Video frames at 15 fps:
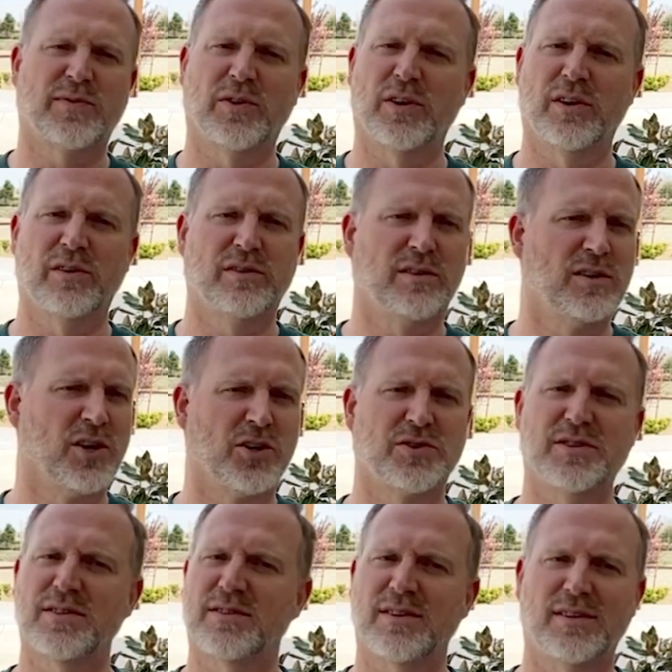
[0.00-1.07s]
for
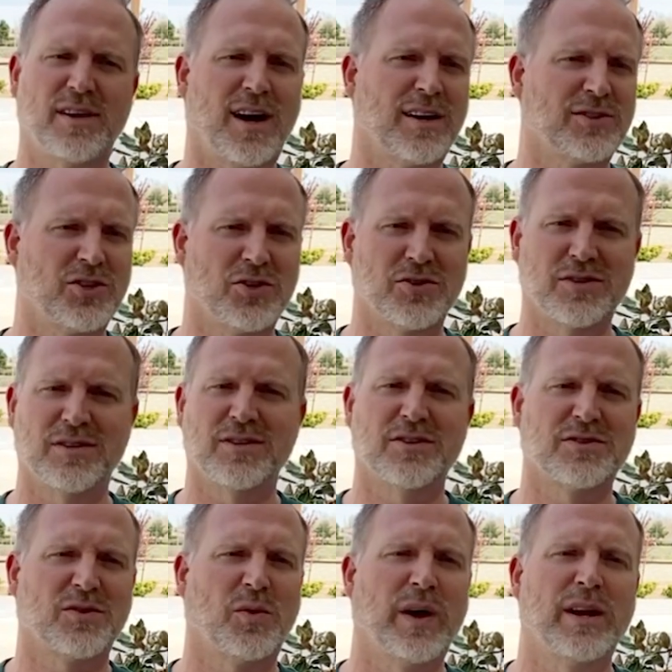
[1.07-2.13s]
nurses and doctors, and
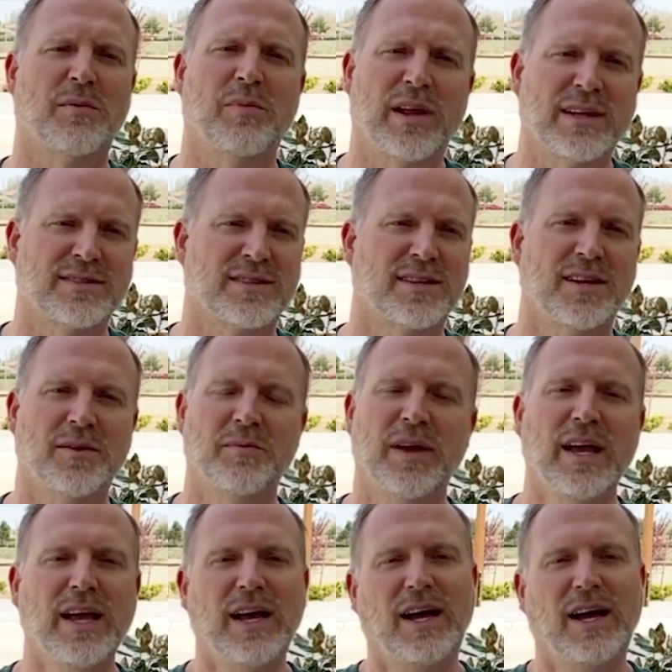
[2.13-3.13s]
just a way to bless them.